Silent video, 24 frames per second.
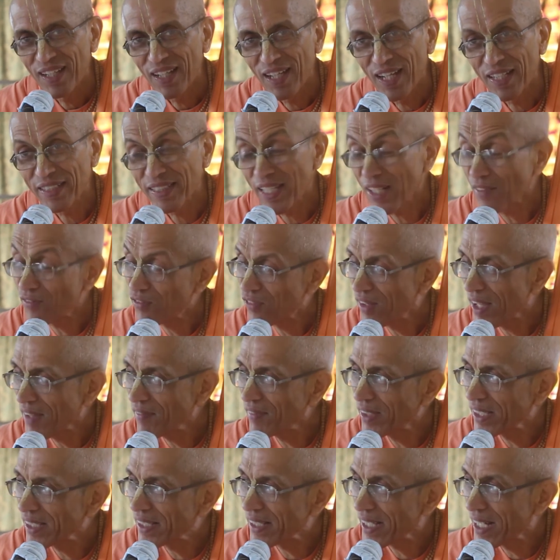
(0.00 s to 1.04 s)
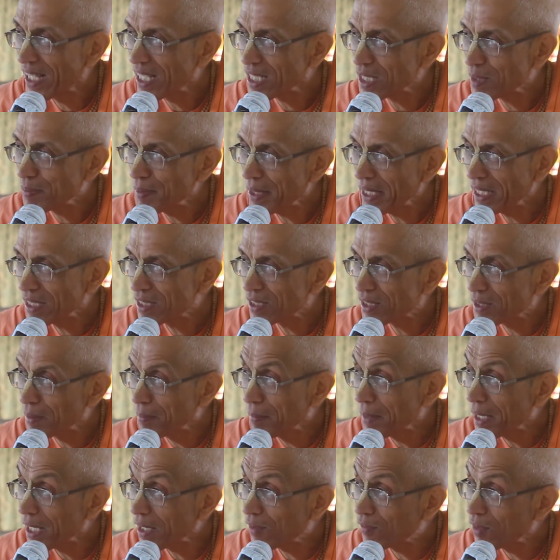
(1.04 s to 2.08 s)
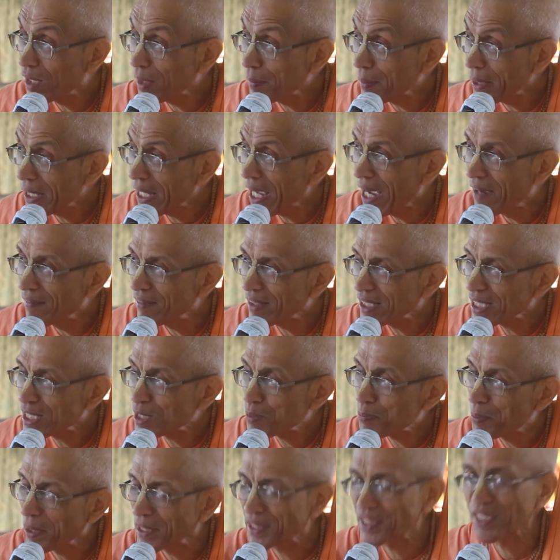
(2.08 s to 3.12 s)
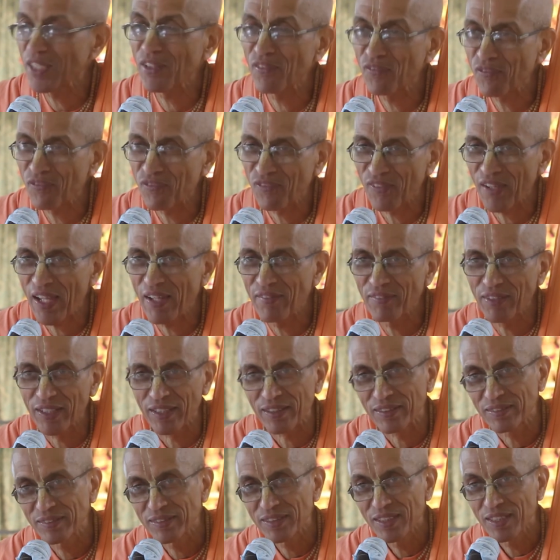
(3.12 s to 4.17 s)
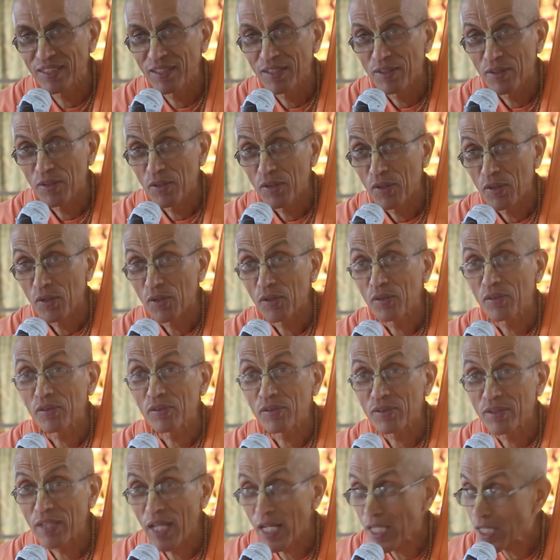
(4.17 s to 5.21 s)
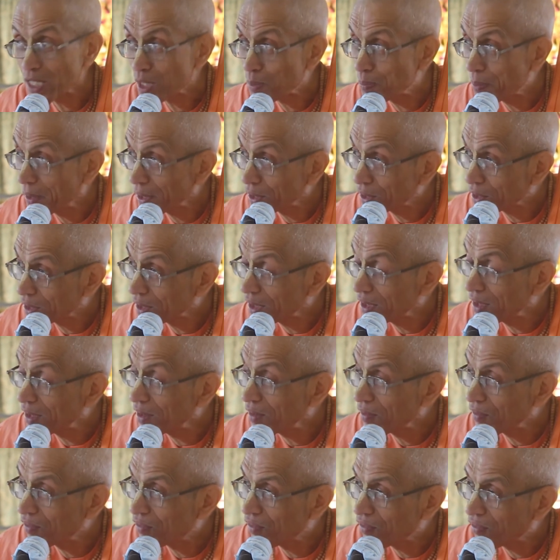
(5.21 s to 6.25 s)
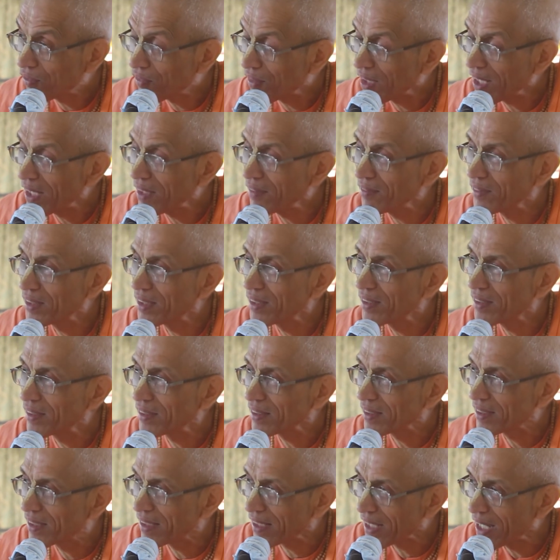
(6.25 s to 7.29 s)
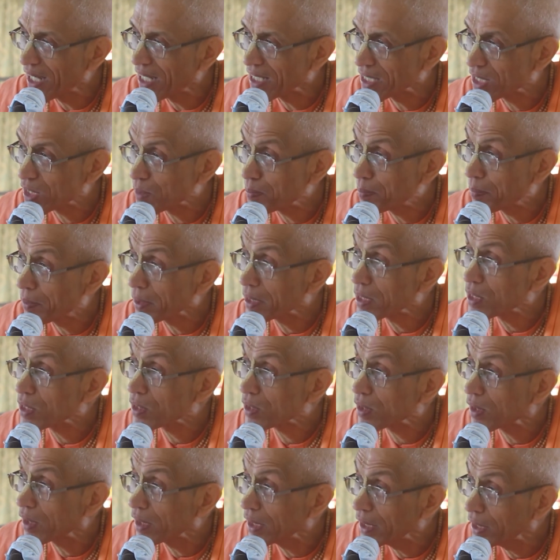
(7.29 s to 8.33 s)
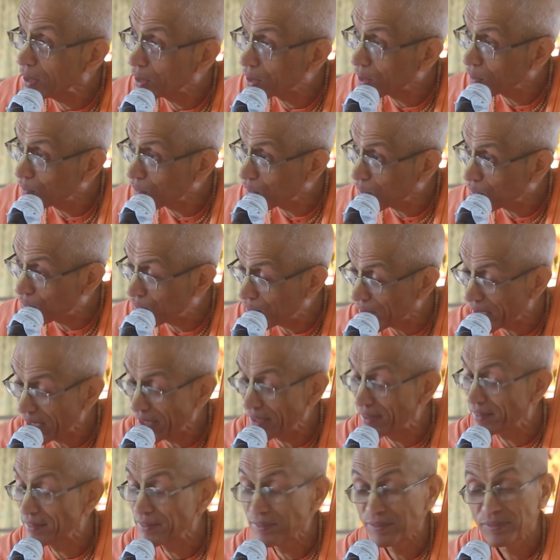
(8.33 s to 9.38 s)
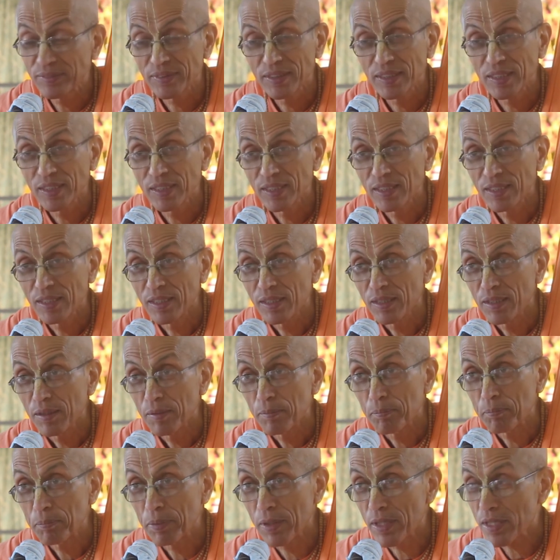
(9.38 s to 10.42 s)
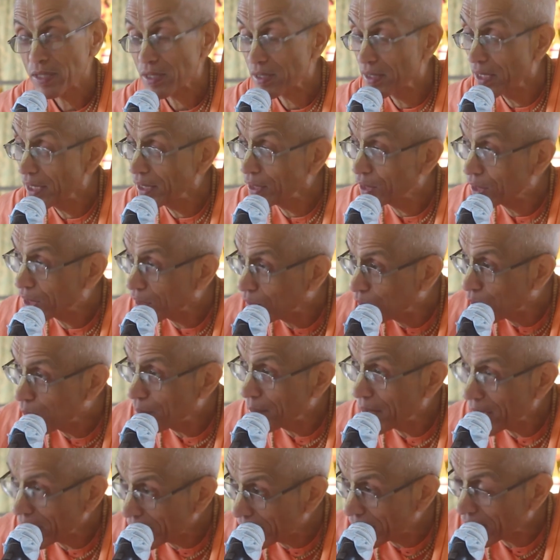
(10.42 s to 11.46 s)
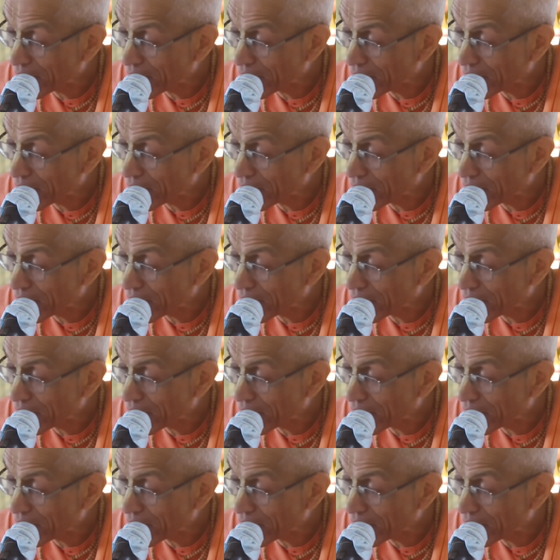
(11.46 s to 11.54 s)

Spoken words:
And that flavored grass means the milk will be having special flavor. That special flavored grass, personally she would feed, personally she would milk the